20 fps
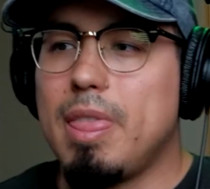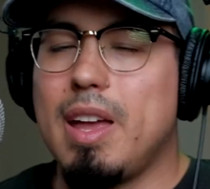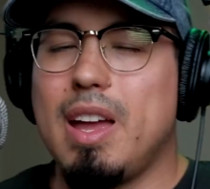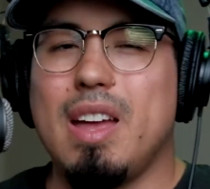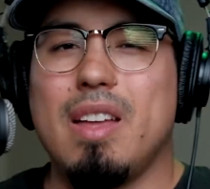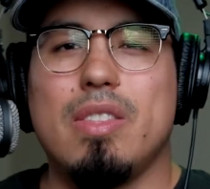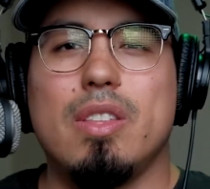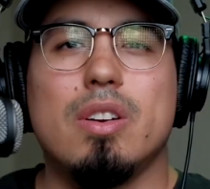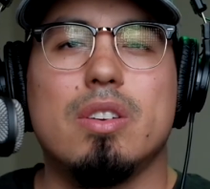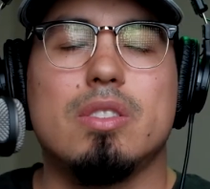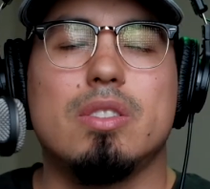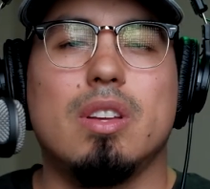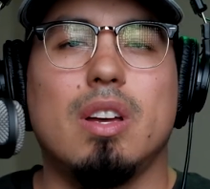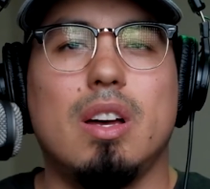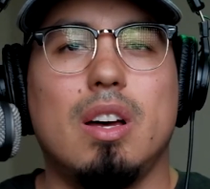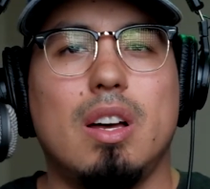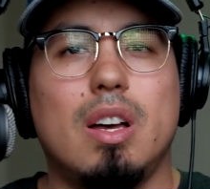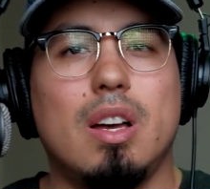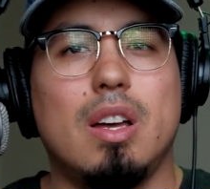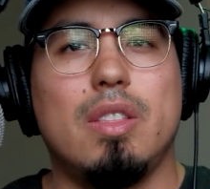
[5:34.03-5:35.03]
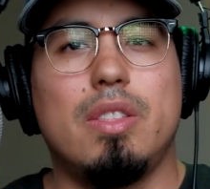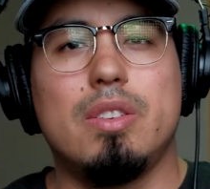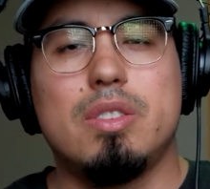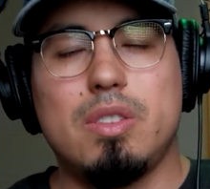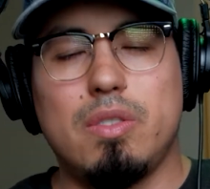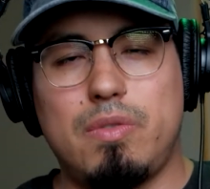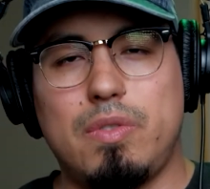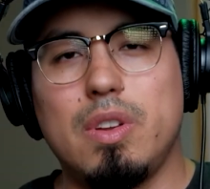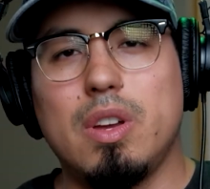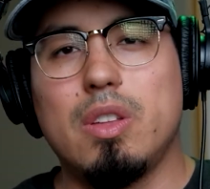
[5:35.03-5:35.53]
And there's
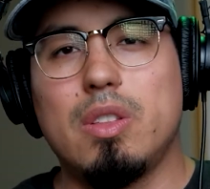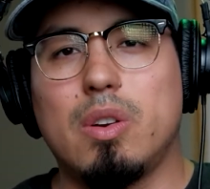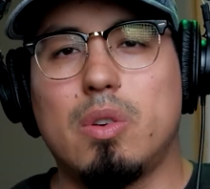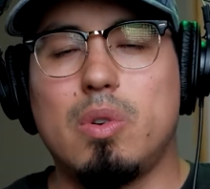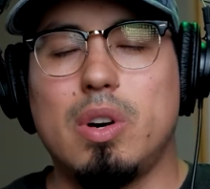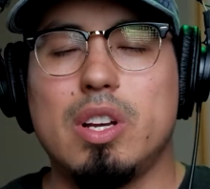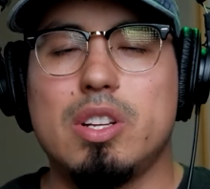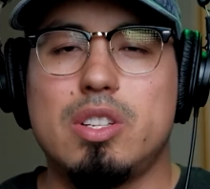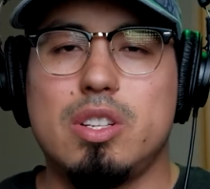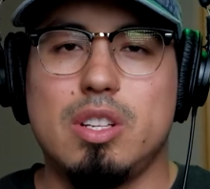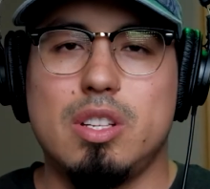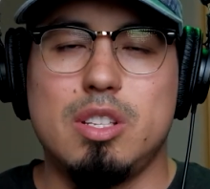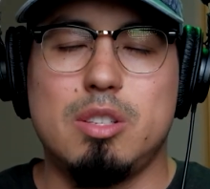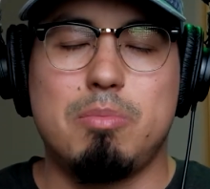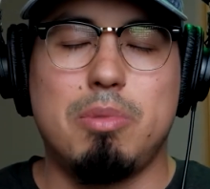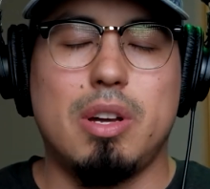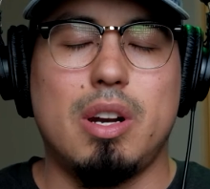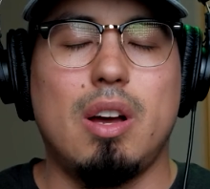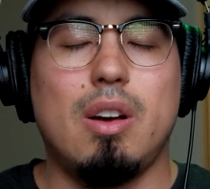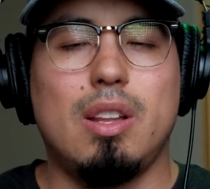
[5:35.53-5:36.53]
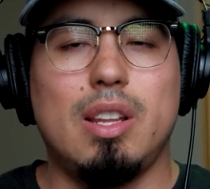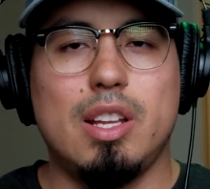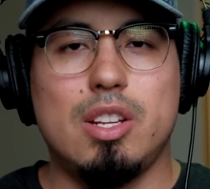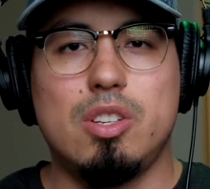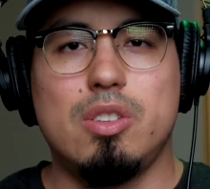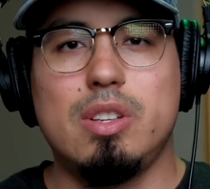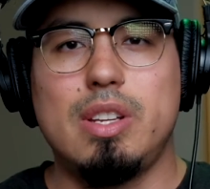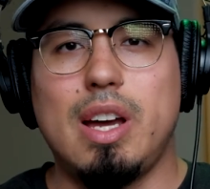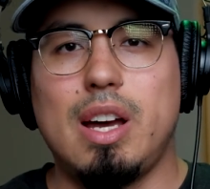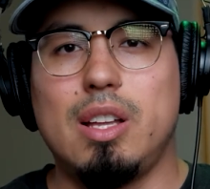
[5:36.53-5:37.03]
a few other questions, but I'll let
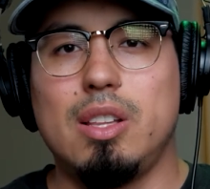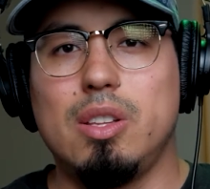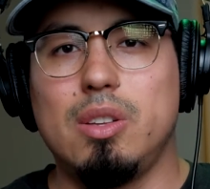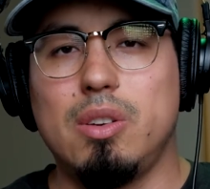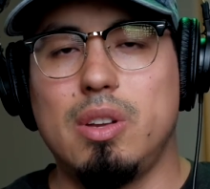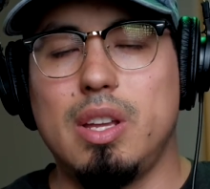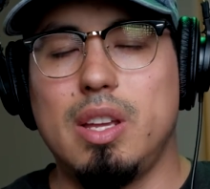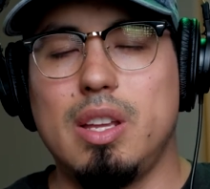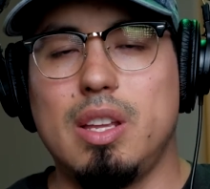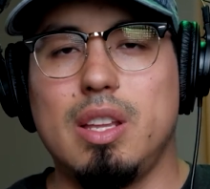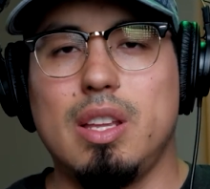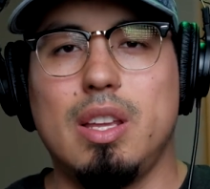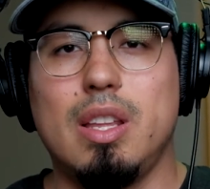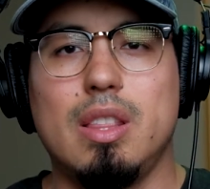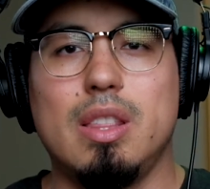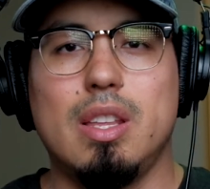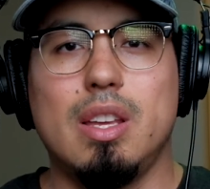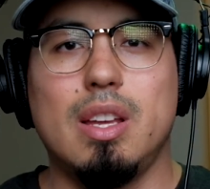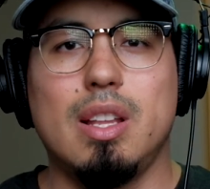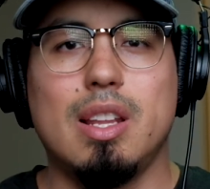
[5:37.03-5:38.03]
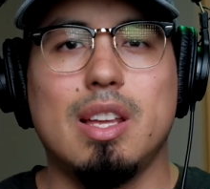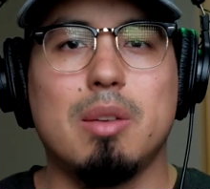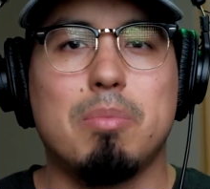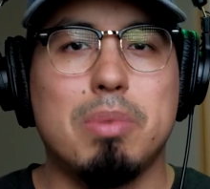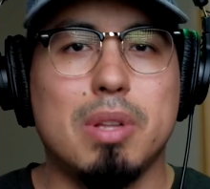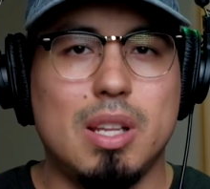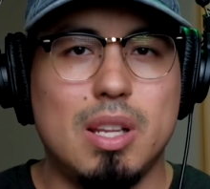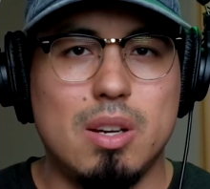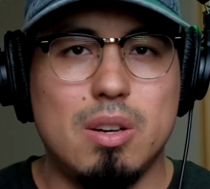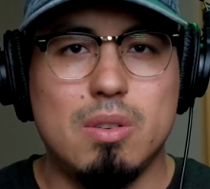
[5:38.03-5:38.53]
you download it in the link
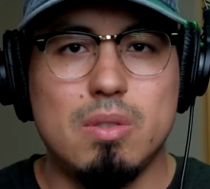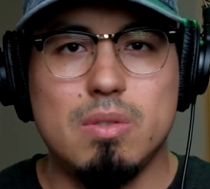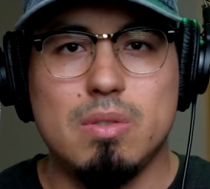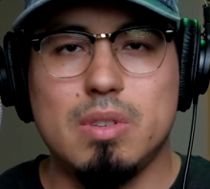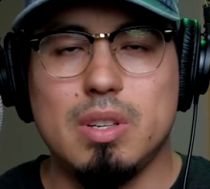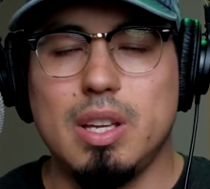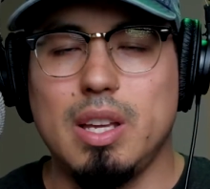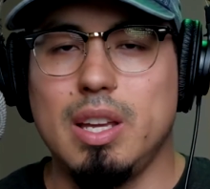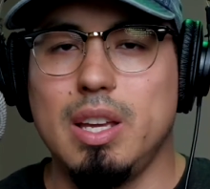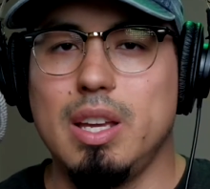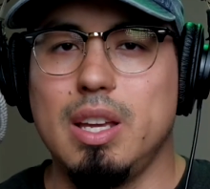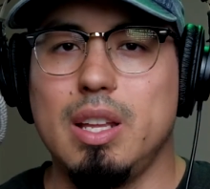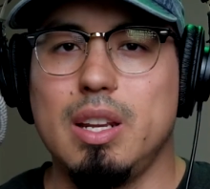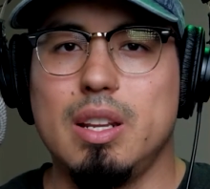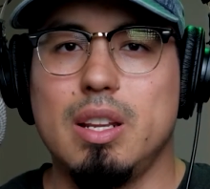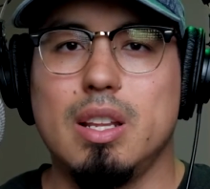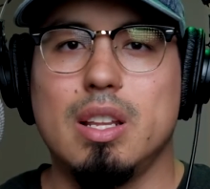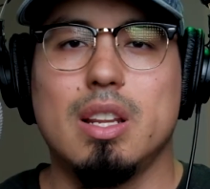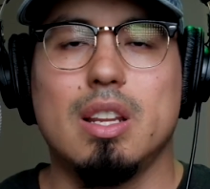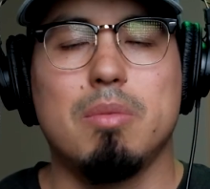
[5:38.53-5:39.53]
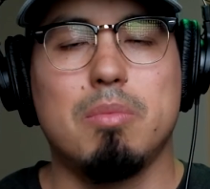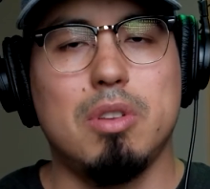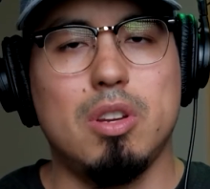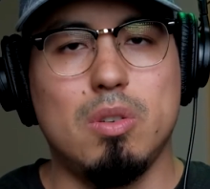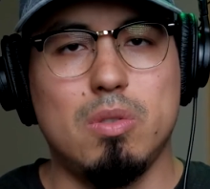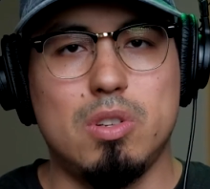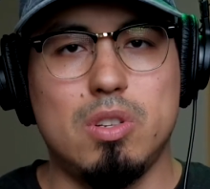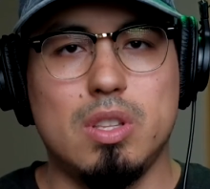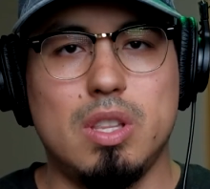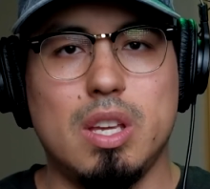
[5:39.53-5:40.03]
below and let me know
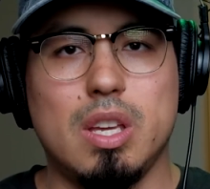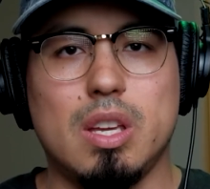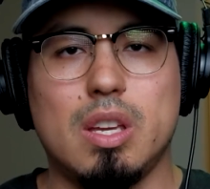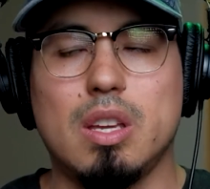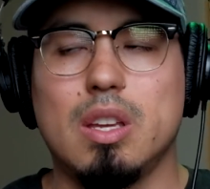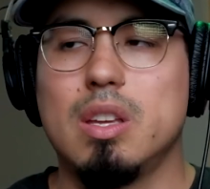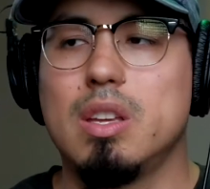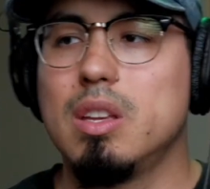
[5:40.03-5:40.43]
what you think.